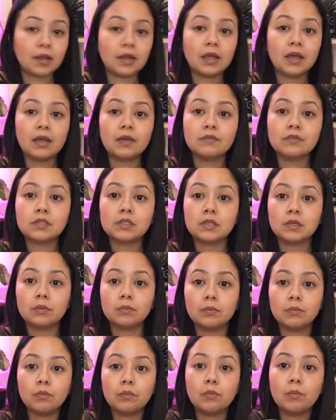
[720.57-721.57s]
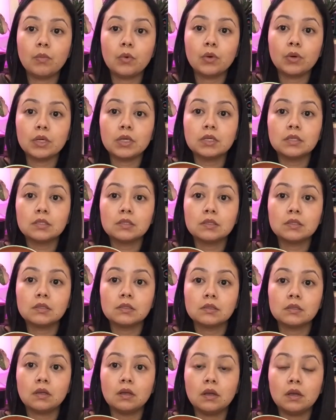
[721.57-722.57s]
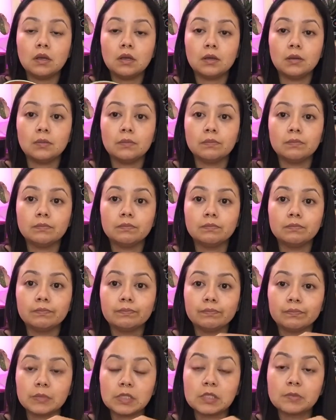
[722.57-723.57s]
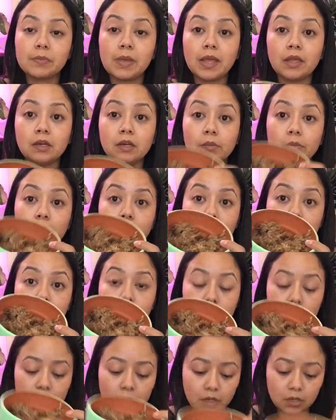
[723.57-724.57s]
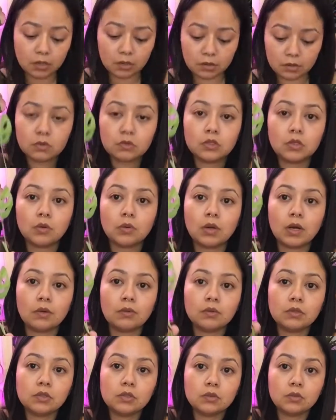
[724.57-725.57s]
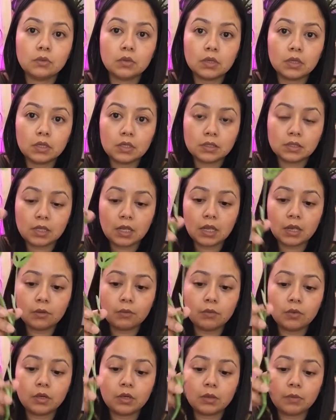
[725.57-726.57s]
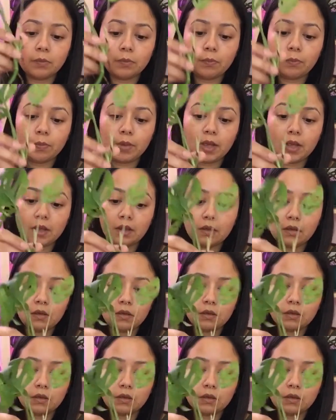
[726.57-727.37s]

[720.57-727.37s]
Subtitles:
have some moist sphagnum moss in here. So what I would do is I would pack